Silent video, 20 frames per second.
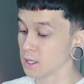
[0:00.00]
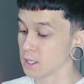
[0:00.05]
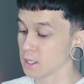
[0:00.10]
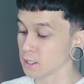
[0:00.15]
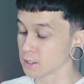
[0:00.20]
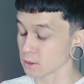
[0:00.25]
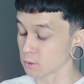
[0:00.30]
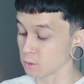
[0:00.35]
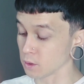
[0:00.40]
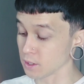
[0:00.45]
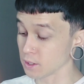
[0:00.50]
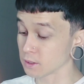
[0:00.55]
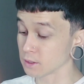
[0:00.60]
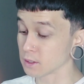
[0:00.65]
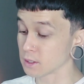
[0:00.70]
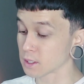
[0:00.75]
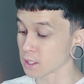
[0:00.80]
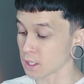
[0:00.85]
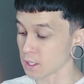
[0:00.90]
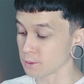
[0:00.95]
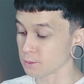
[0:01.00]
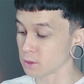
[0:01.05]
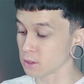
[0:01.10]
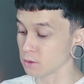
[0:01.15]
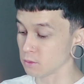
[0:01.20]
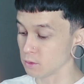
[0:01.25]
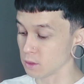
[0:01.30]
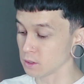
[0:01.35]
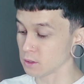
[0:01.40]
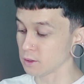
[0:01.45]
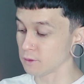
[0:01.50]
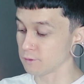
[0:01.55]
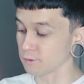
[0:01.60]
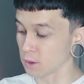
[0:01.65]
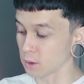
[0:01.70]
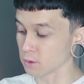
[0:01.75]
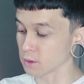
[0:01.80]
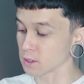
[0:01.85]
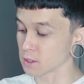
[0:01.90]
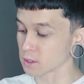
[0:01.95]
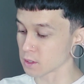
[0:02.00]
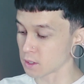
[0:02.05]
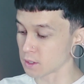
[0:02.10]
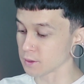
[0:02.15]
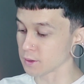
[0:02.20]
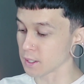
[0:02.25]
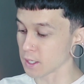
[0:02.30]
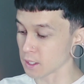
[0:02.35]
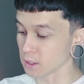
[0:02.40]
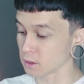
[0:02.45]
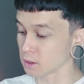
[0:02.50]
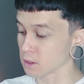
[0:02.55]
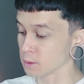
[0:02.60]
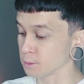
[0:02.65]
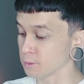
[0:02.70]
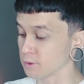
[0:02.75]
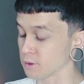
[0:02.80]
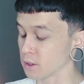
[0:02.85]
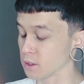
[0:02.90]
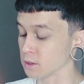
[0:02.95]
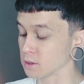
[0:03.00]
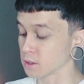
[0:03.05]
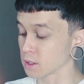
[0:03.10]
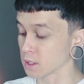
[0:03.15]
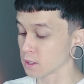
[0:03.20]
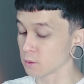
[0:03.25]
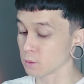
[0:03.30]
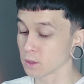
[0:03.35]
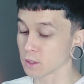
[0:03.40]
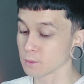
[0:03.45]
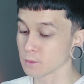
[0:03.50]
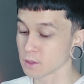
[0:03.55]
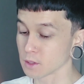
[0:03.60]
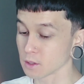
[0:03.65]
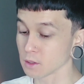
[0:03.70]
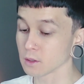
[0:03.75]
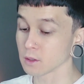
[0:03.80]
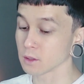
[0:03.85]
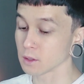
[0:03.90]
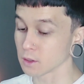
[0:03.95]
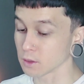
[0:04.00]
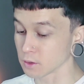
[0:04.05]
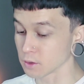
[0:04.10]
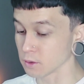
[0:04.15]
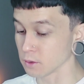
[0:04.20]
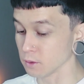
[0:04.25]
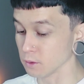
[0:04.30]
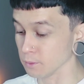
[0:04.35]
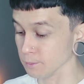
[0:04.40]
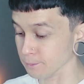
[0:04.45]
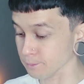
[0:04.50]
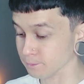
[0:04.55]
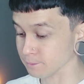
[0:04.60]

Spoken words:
it's a really good time to really focus on that comfort. It's kind of what I'm seeing here too.